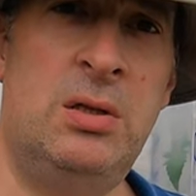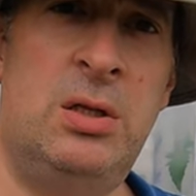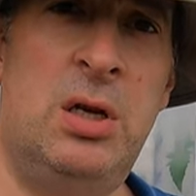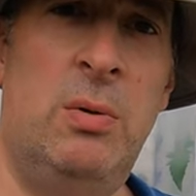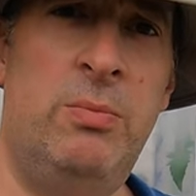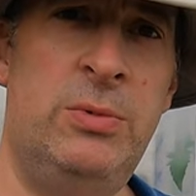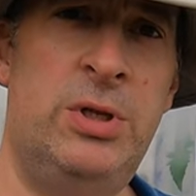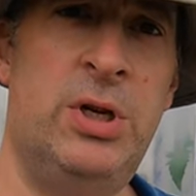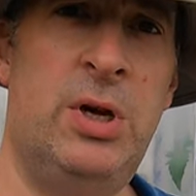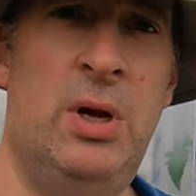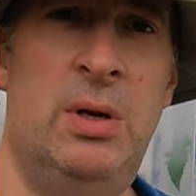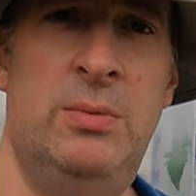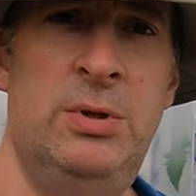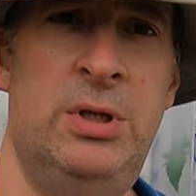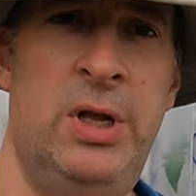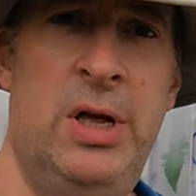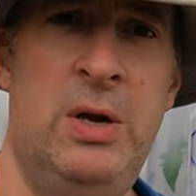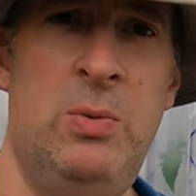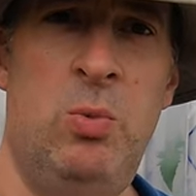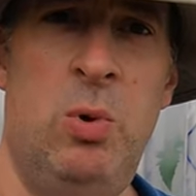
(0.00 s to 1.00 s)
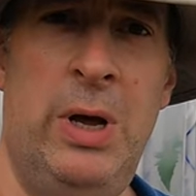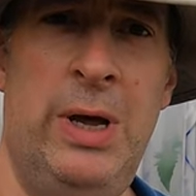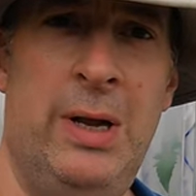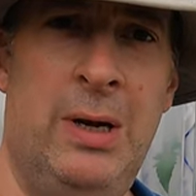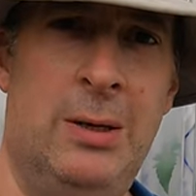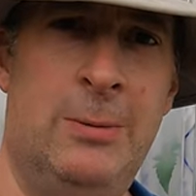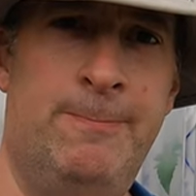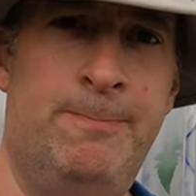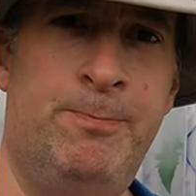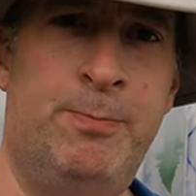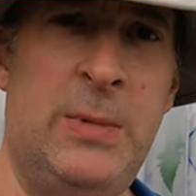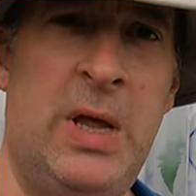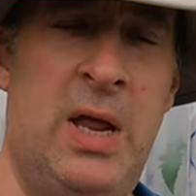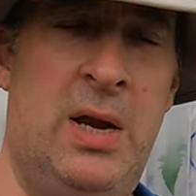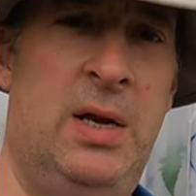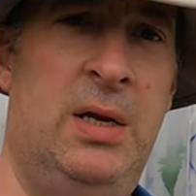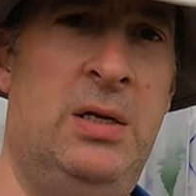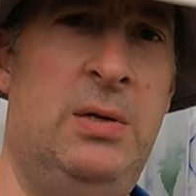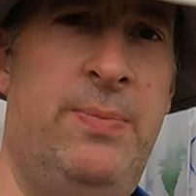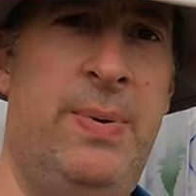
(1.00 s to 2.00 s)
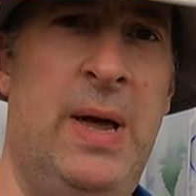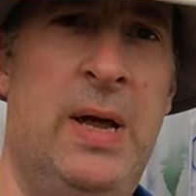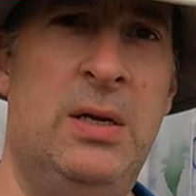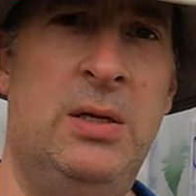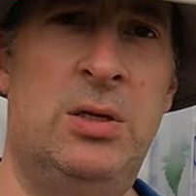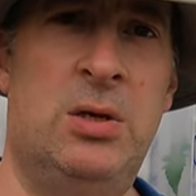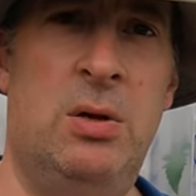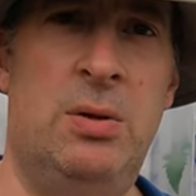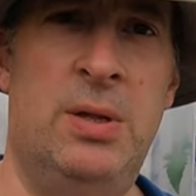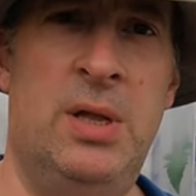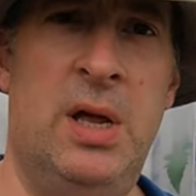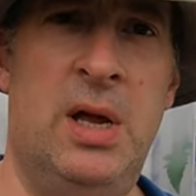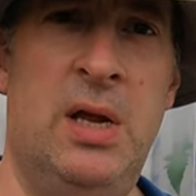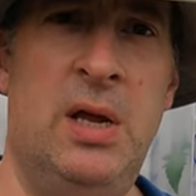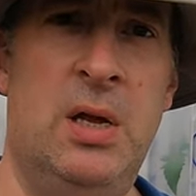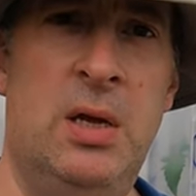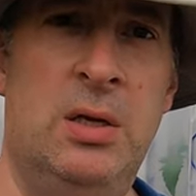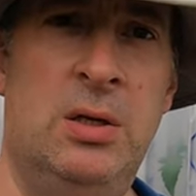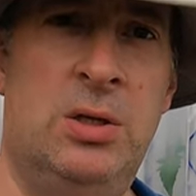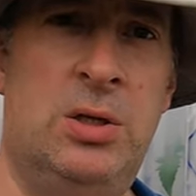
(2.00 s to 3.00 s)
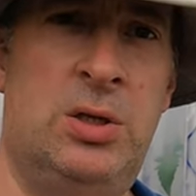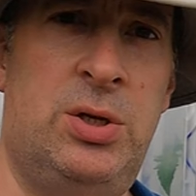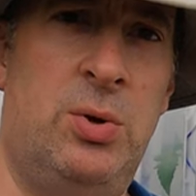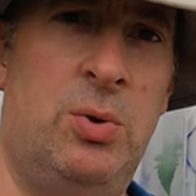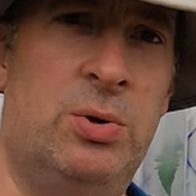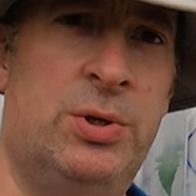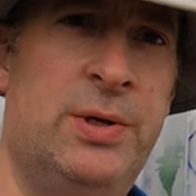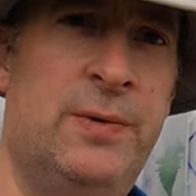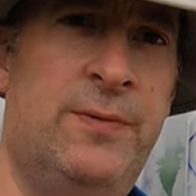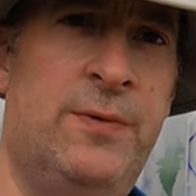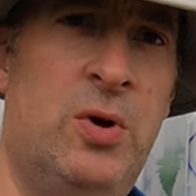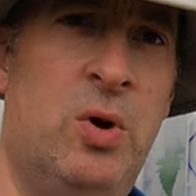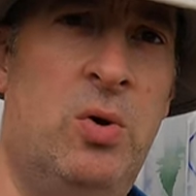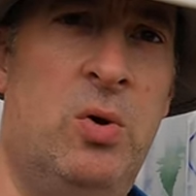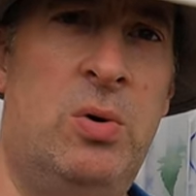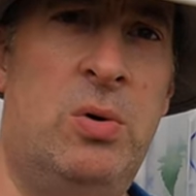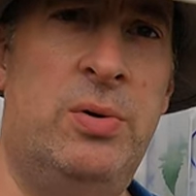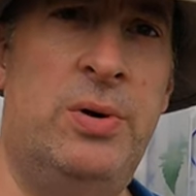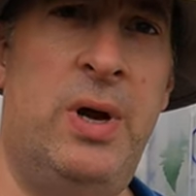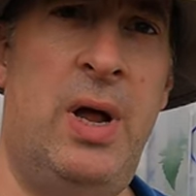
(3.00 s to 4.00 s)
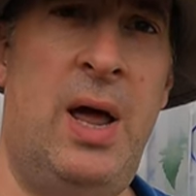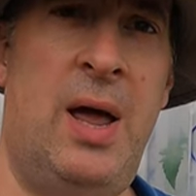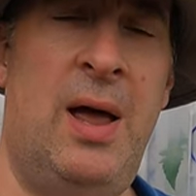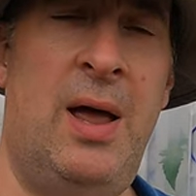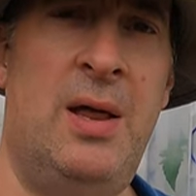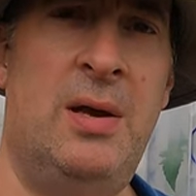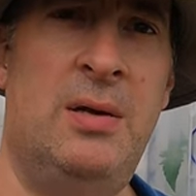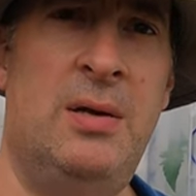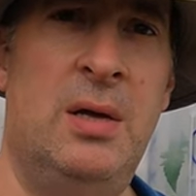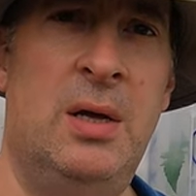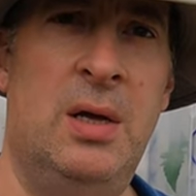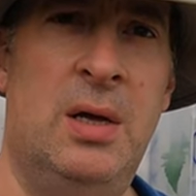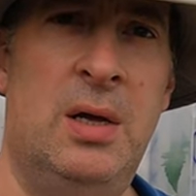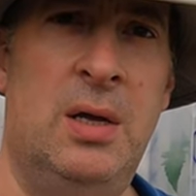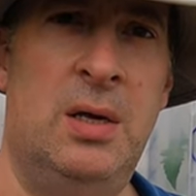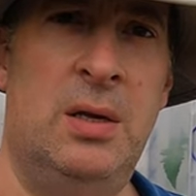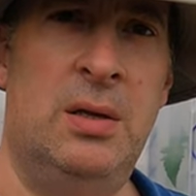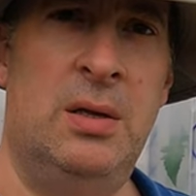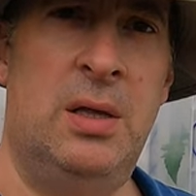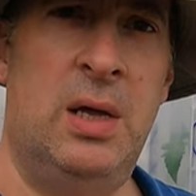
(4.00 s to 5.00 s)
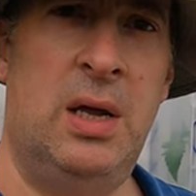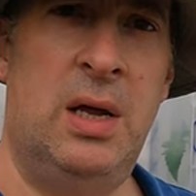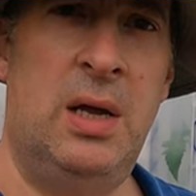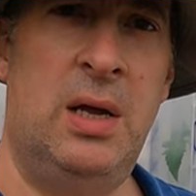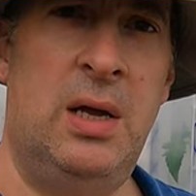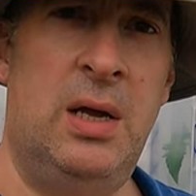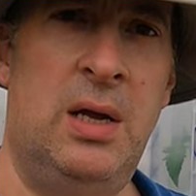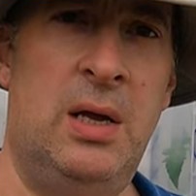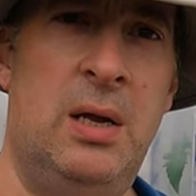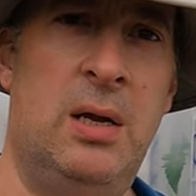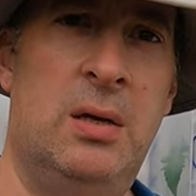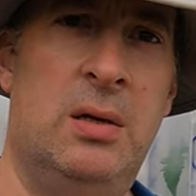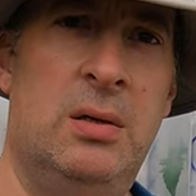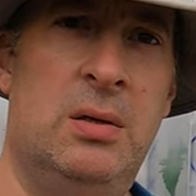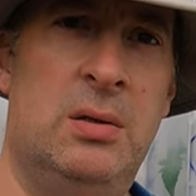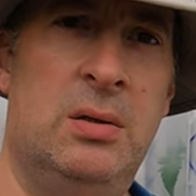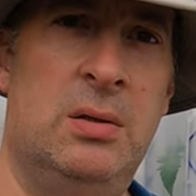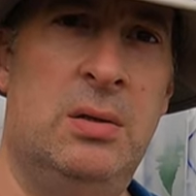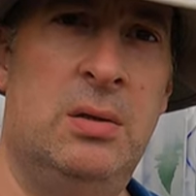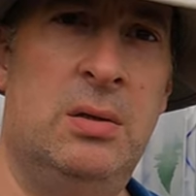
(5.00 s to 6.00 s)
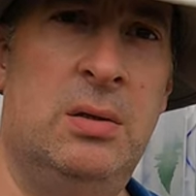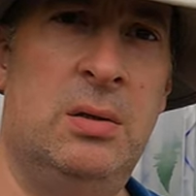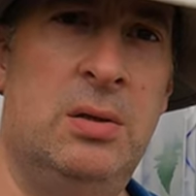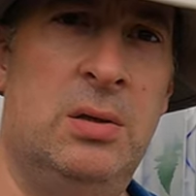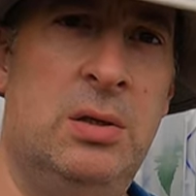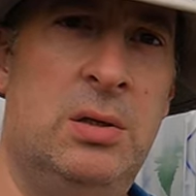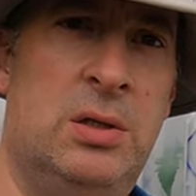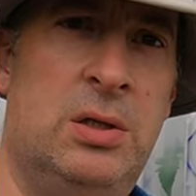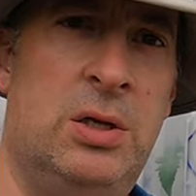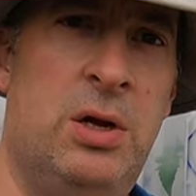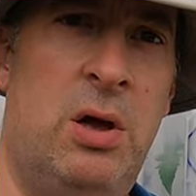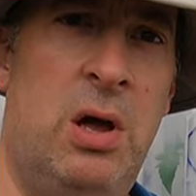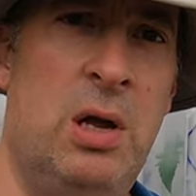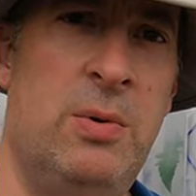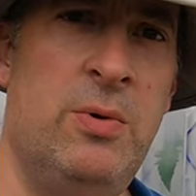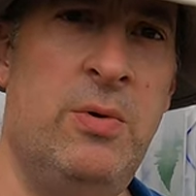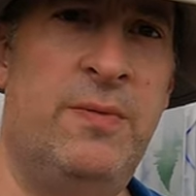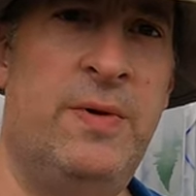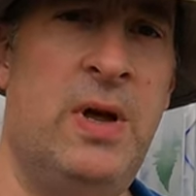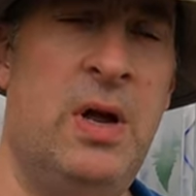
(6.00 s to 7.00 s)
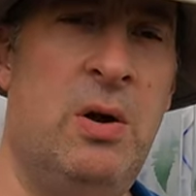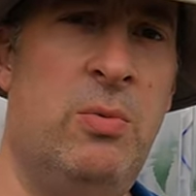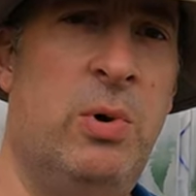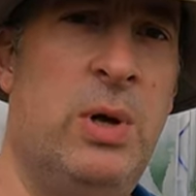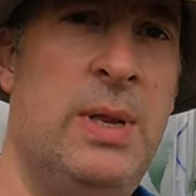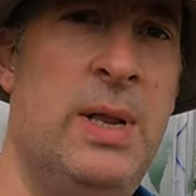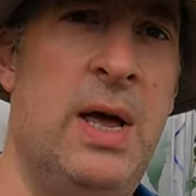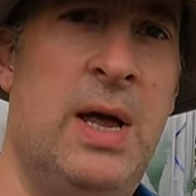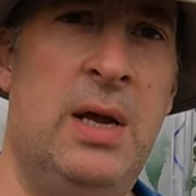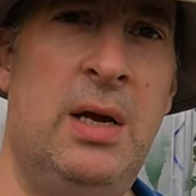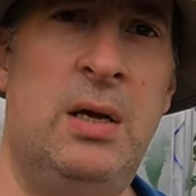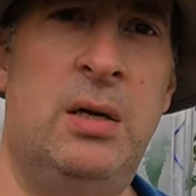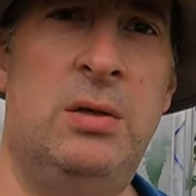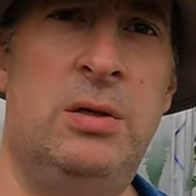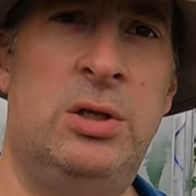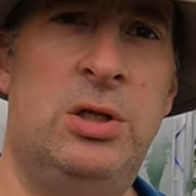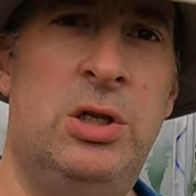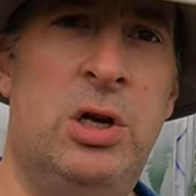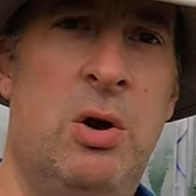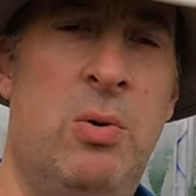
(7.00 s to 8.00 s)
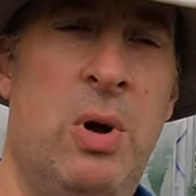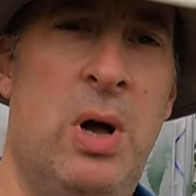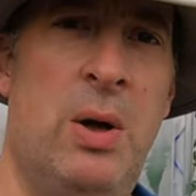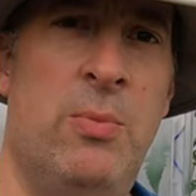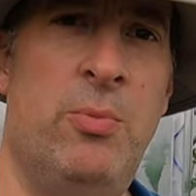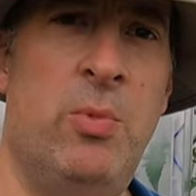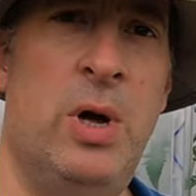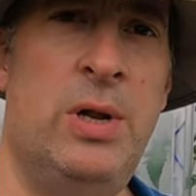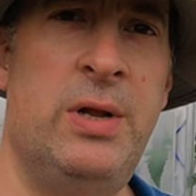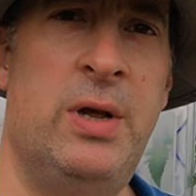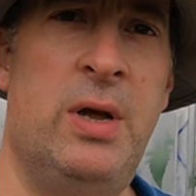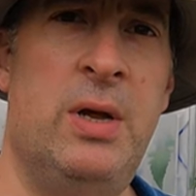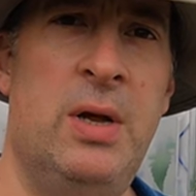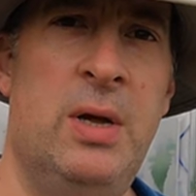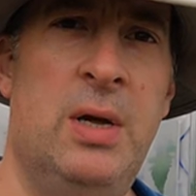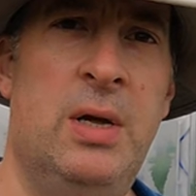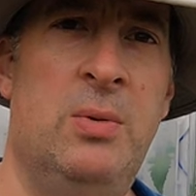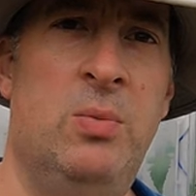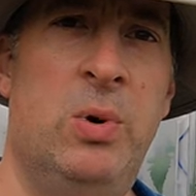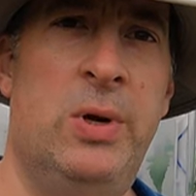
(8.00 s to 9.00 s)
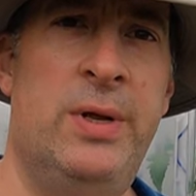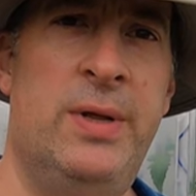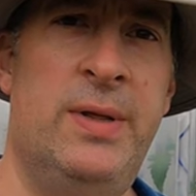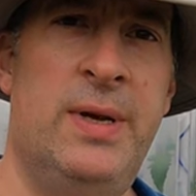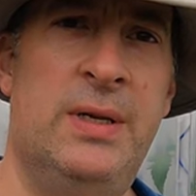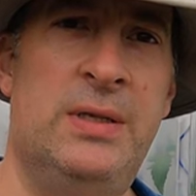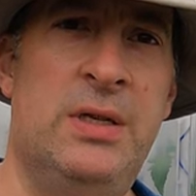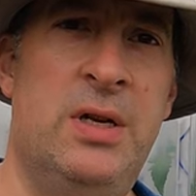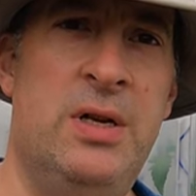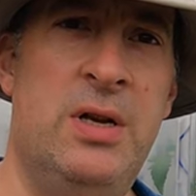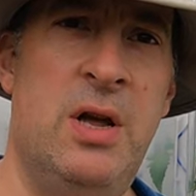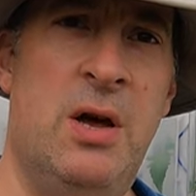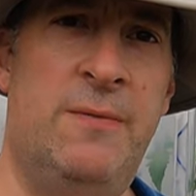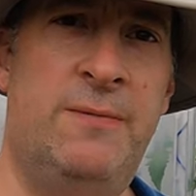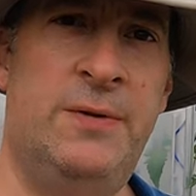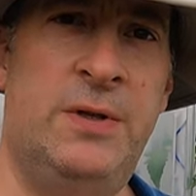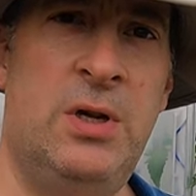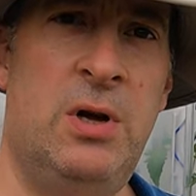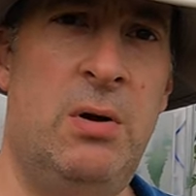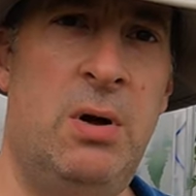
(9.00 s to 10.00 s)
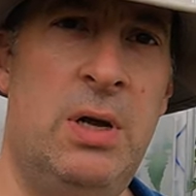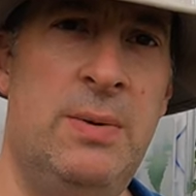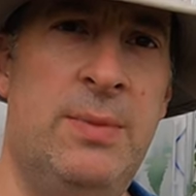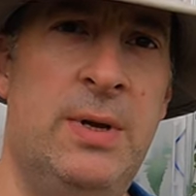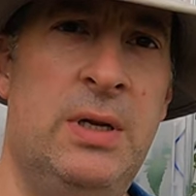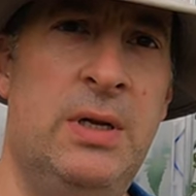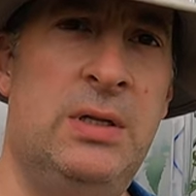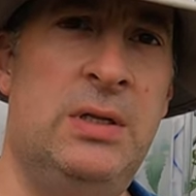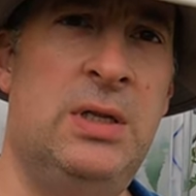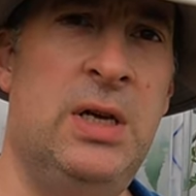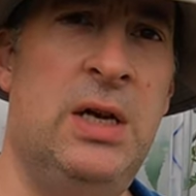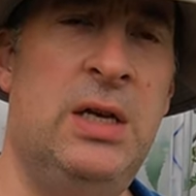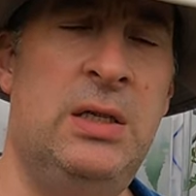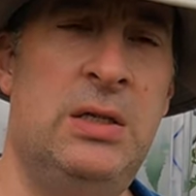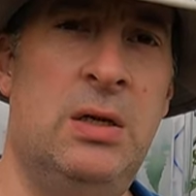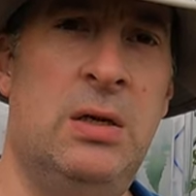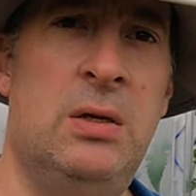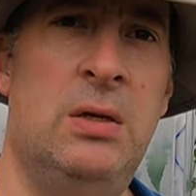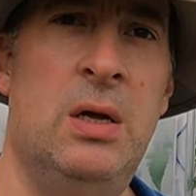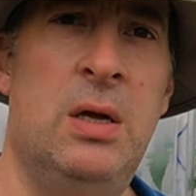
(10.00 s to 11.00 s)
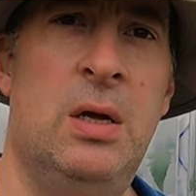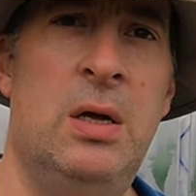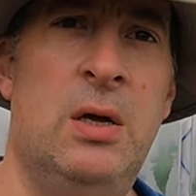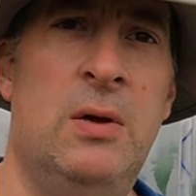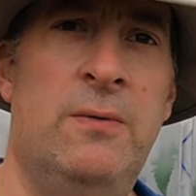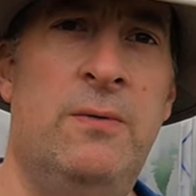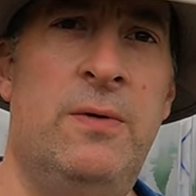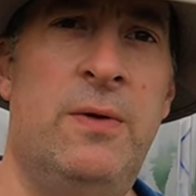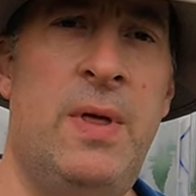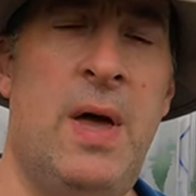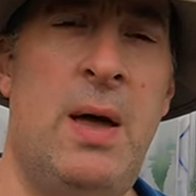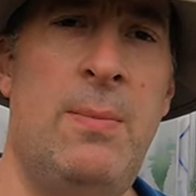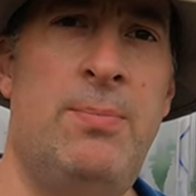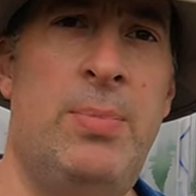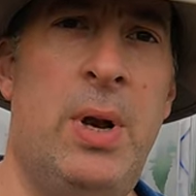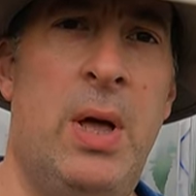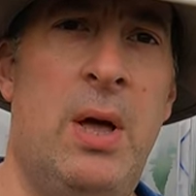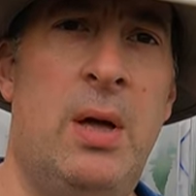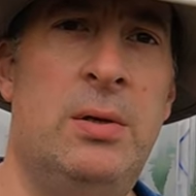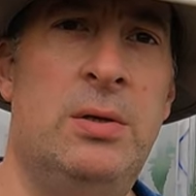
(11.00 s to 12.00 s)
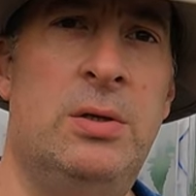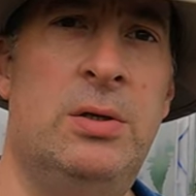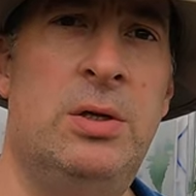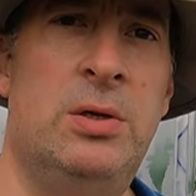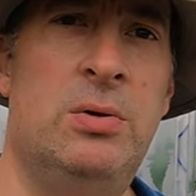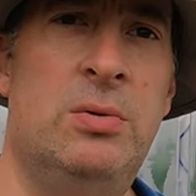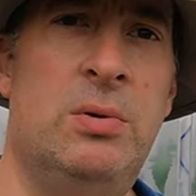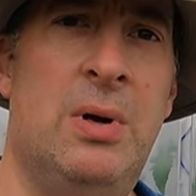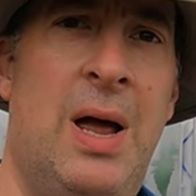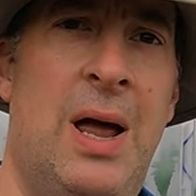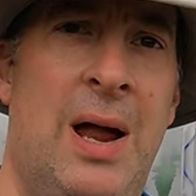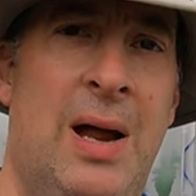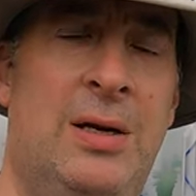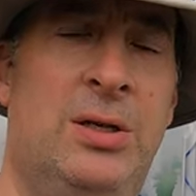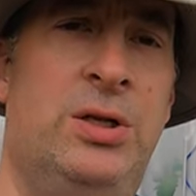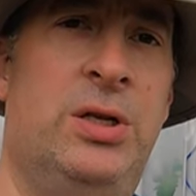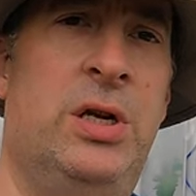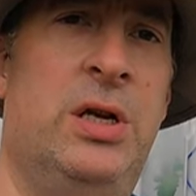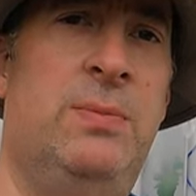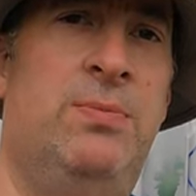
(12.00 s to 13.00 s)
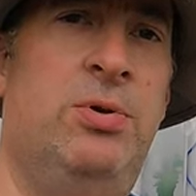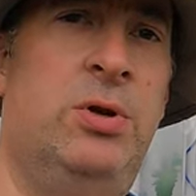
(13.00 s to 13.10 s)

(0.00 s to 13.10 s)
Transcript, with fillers: Sometimes they will, and it depends on the sort of corn and the time of year when they show up, whether there's enough time in the season for that plant to actually